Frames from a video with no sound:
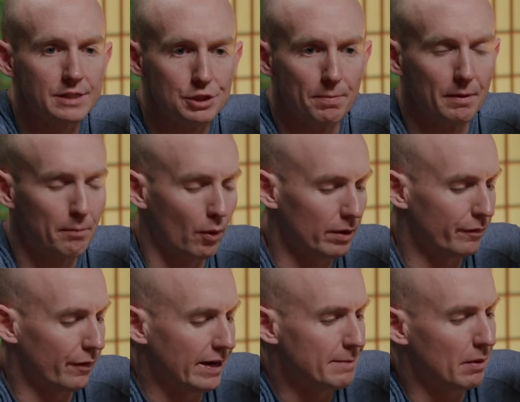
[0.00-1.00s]
super important
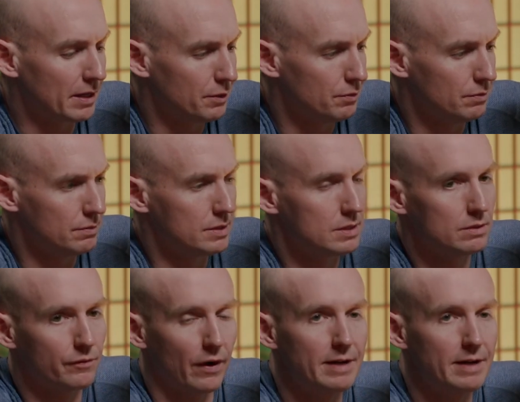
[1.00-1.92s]
for anybody who's